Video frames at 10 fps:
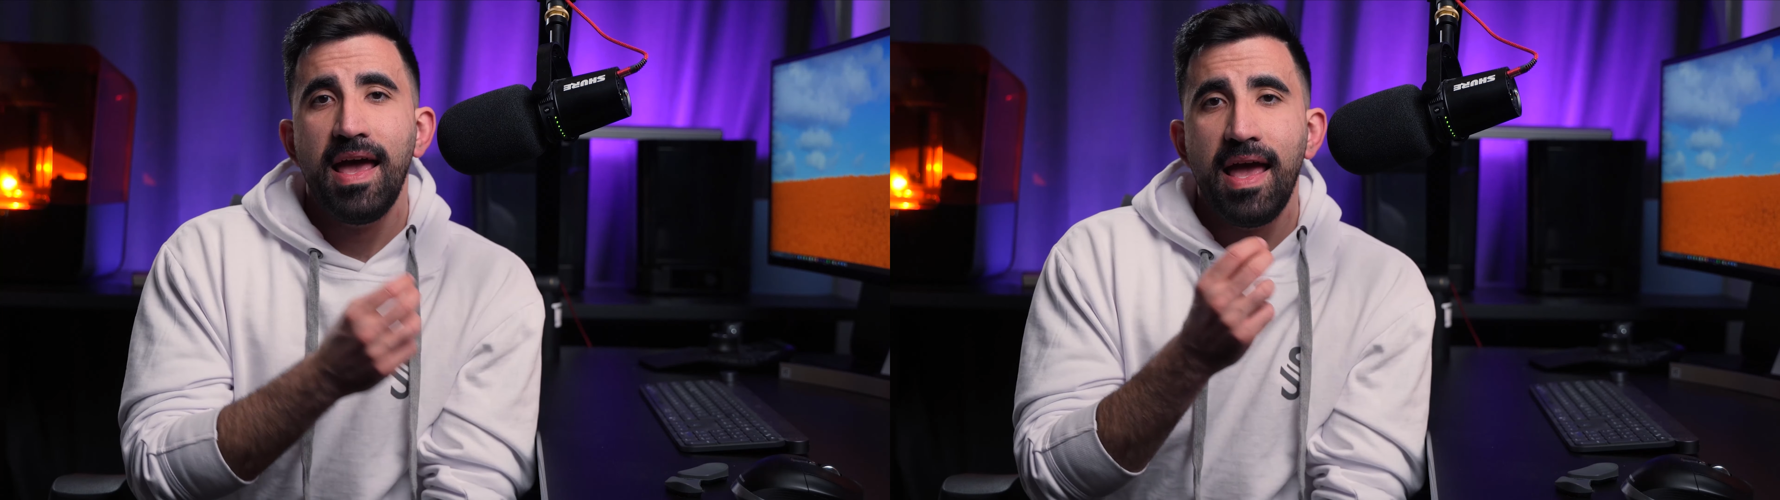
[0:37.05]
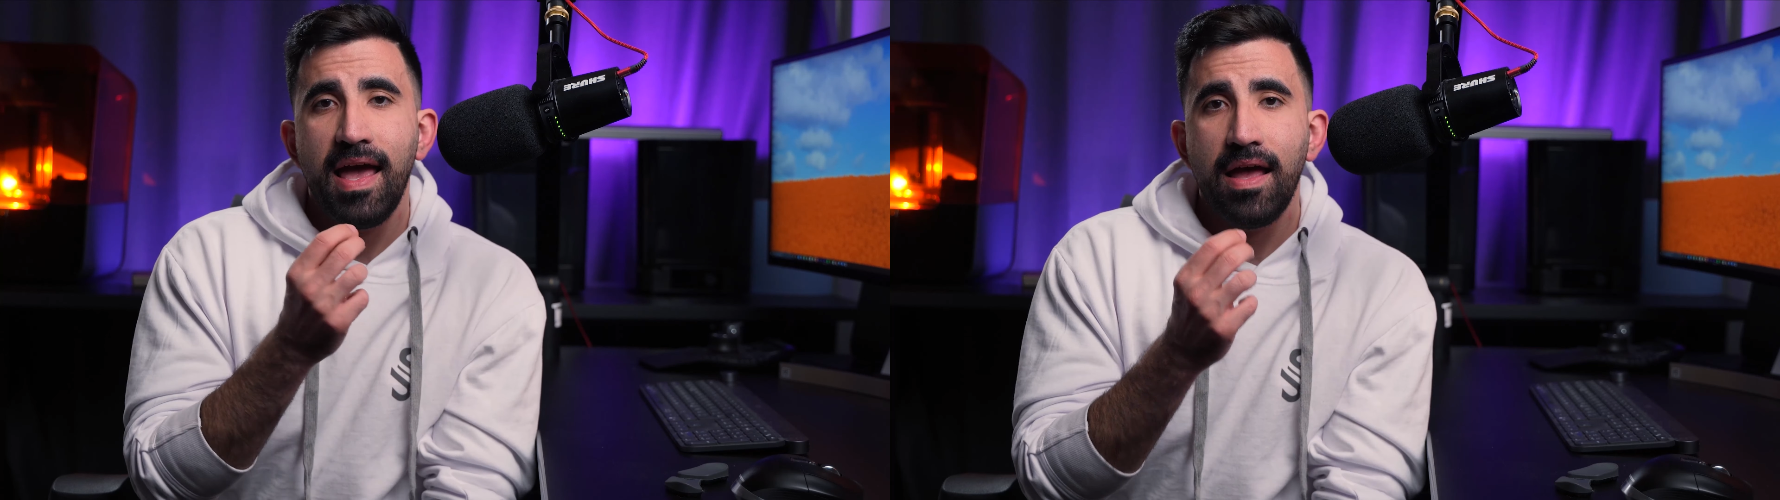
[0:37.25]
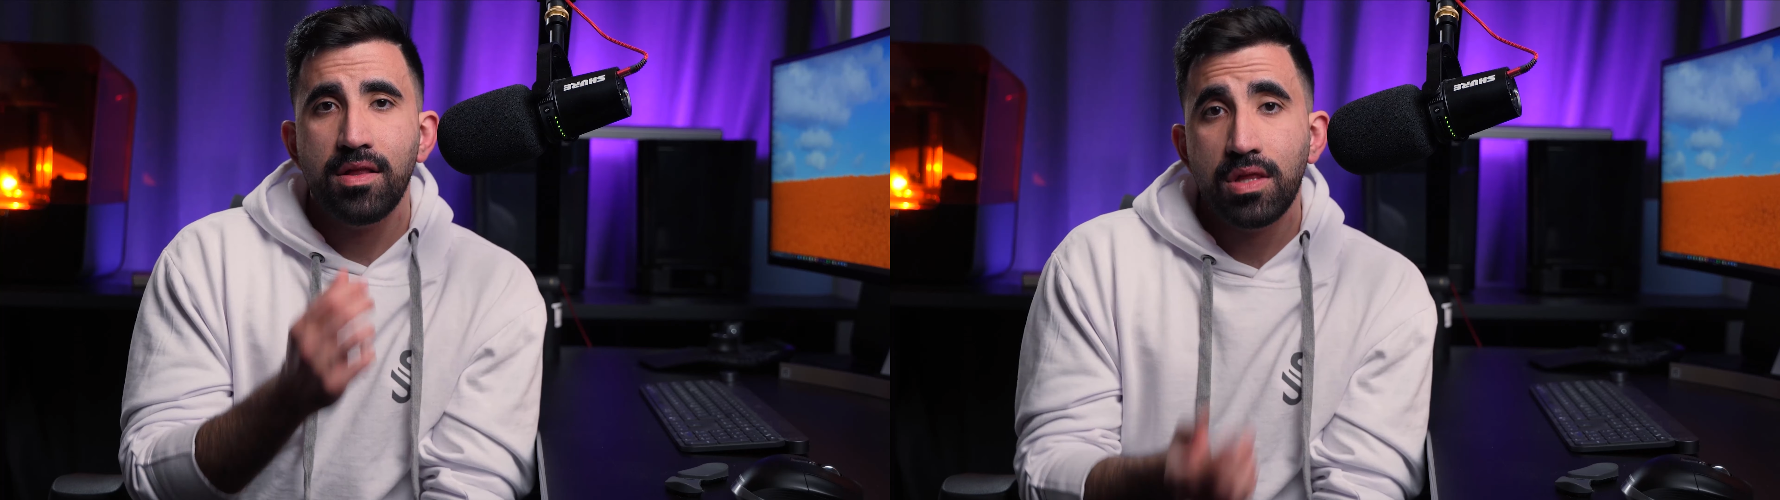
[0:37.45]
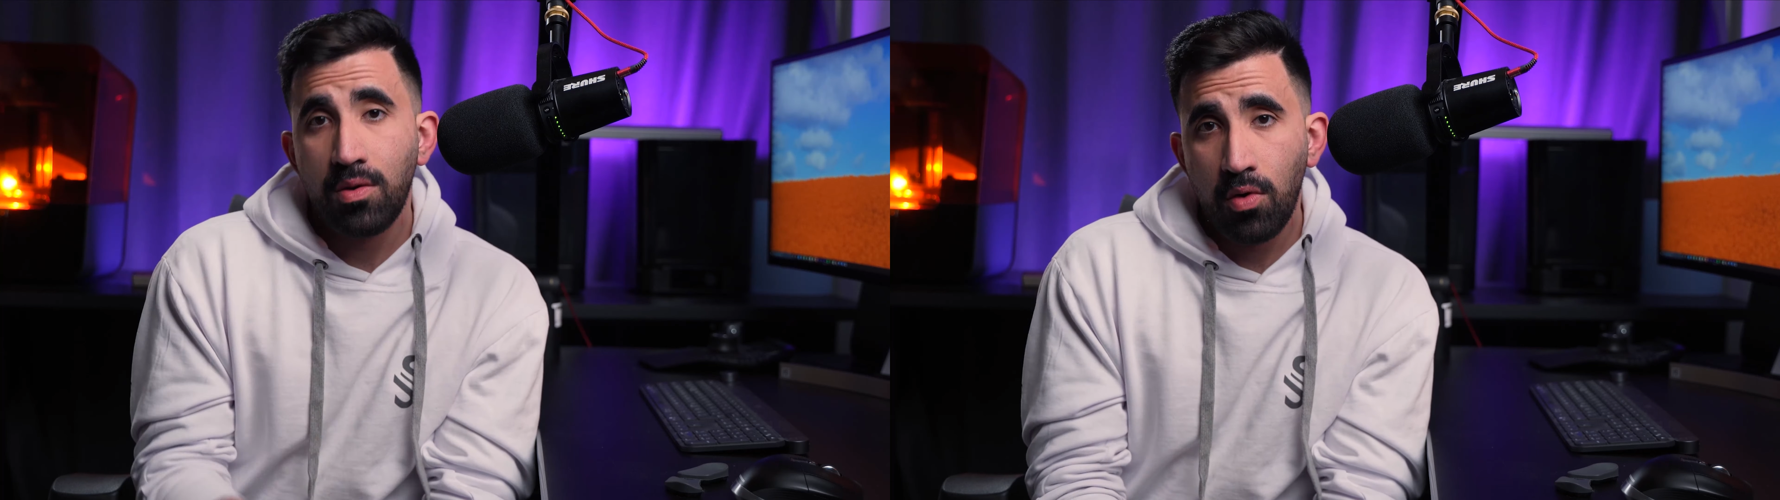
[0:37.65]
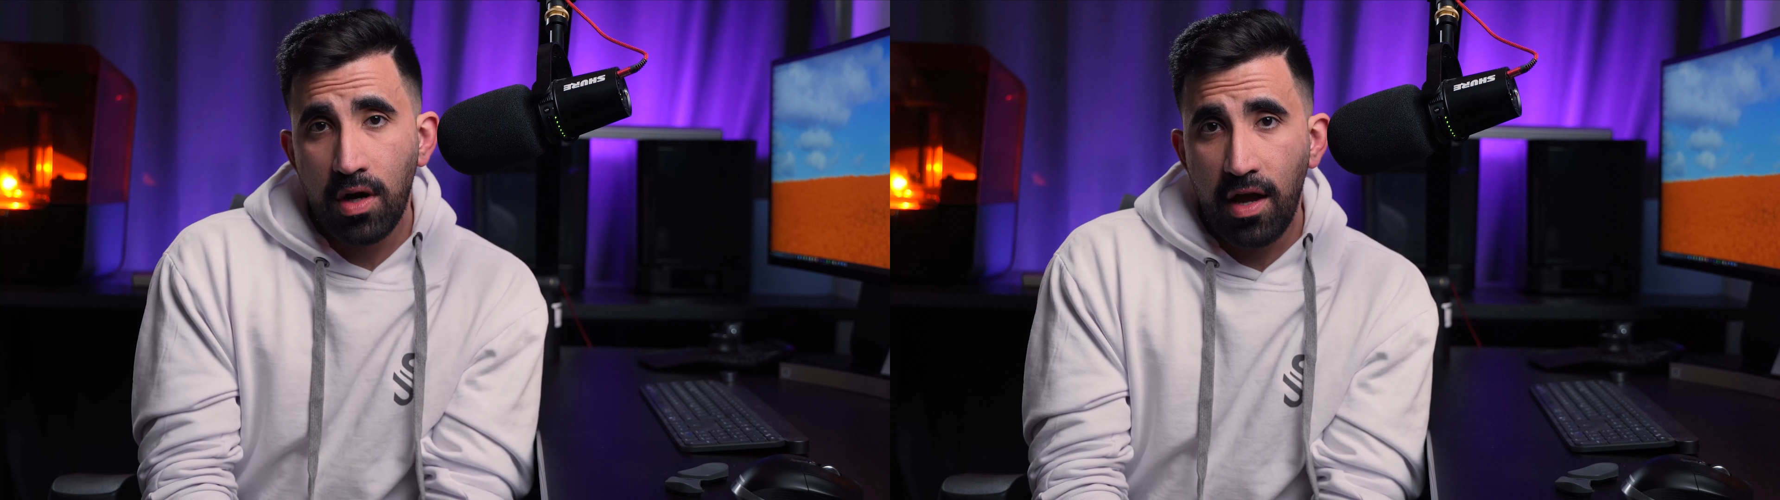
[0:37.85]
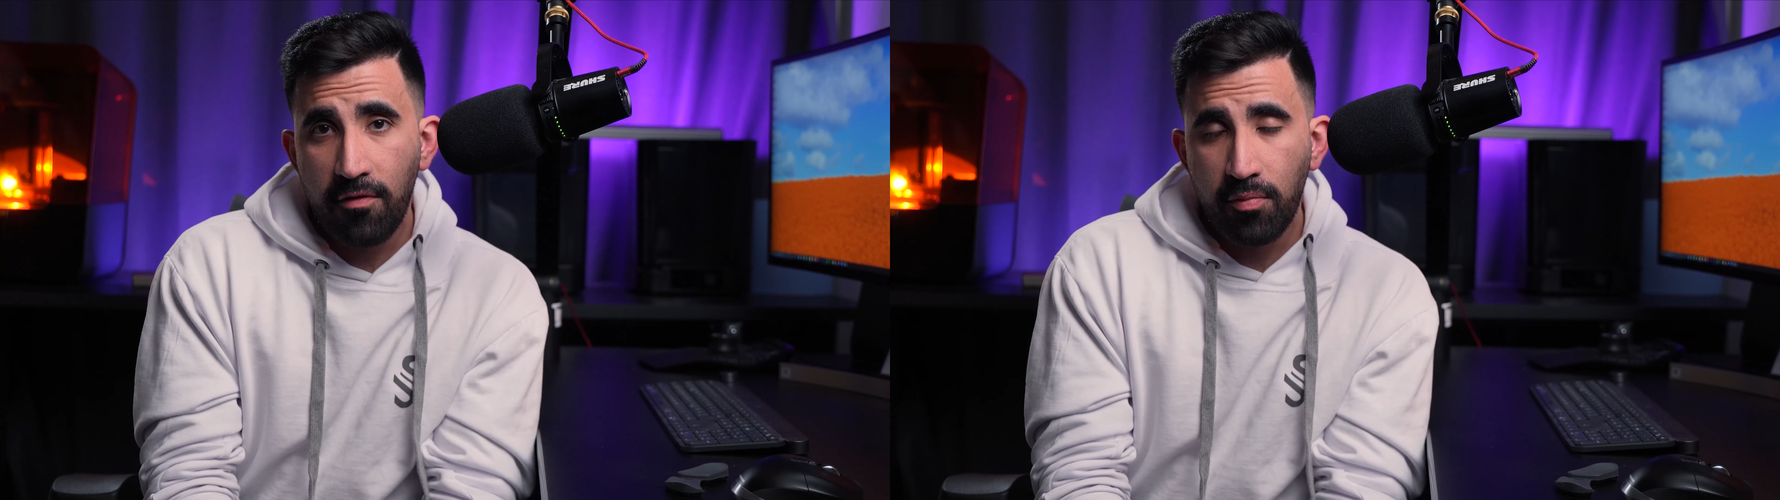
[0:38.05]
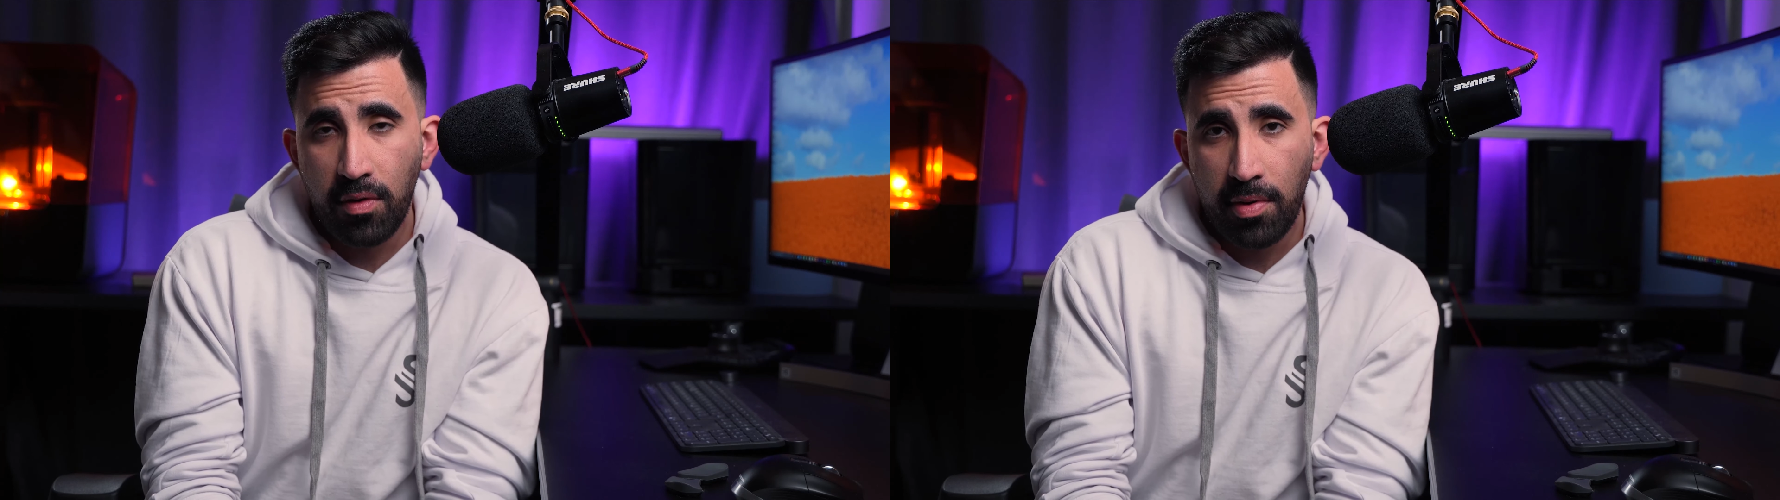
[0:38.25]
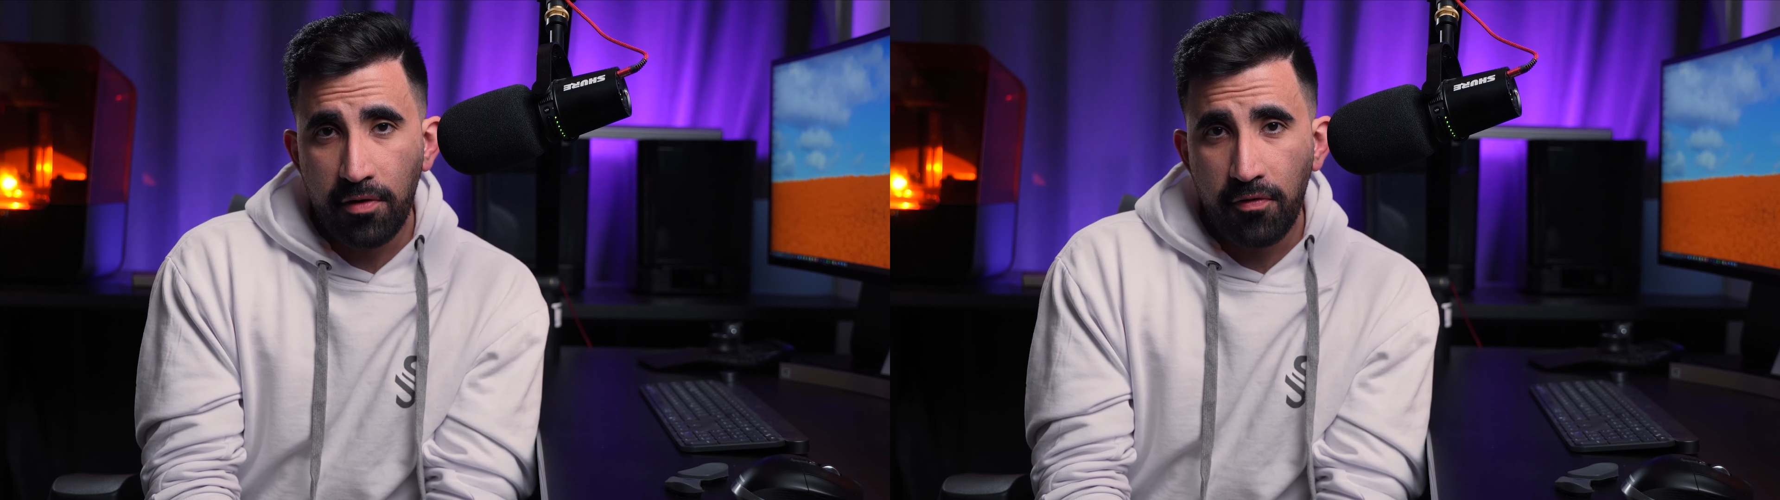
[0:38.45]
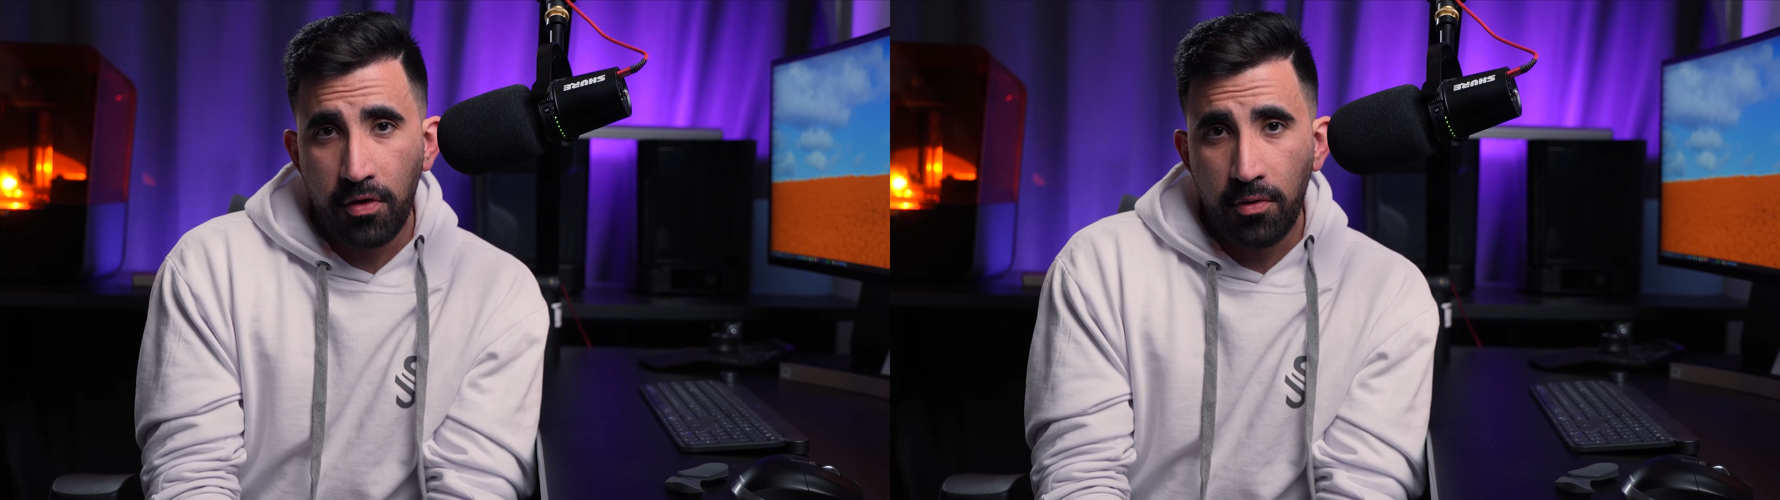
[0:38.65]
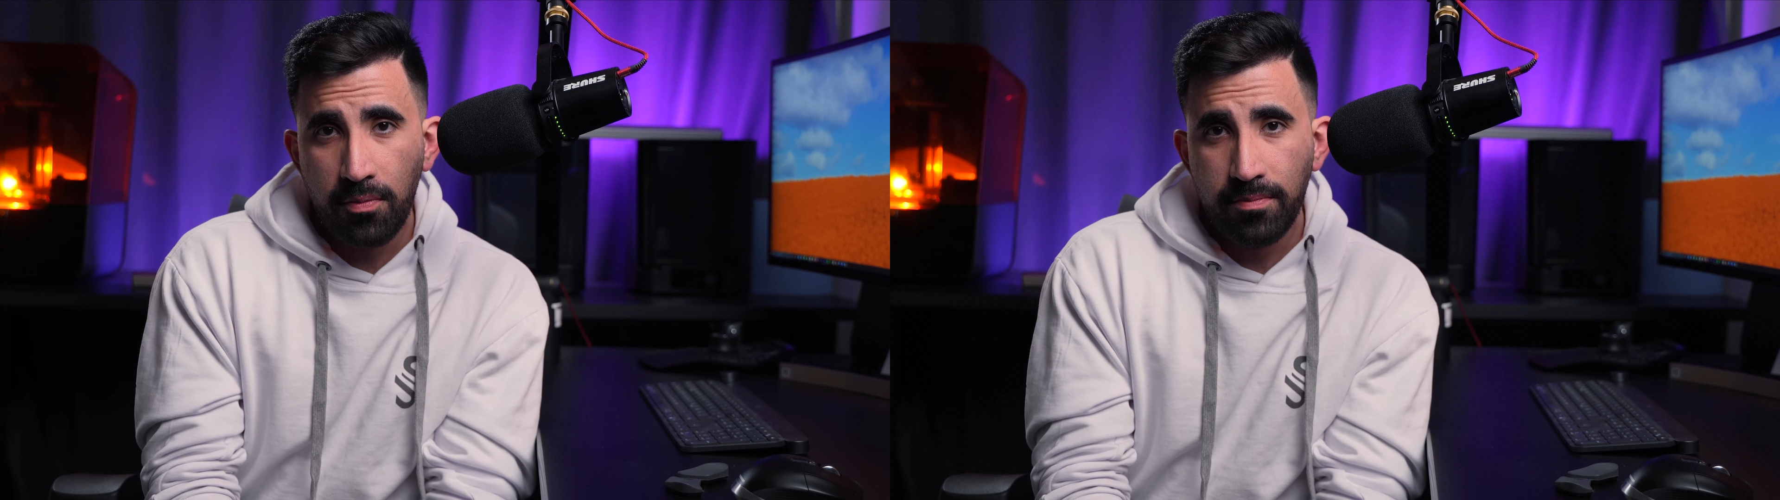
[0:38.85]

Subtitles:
and see what I have prepared for you.